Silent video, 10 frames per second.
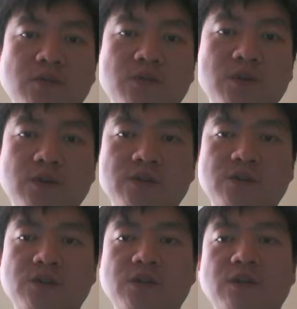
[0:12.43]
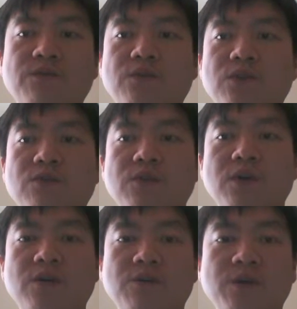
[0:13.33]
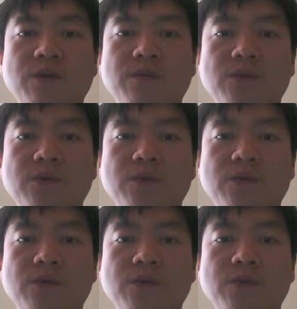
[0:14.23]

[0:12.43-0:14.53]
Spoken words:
Prediction in Denver with Airbnb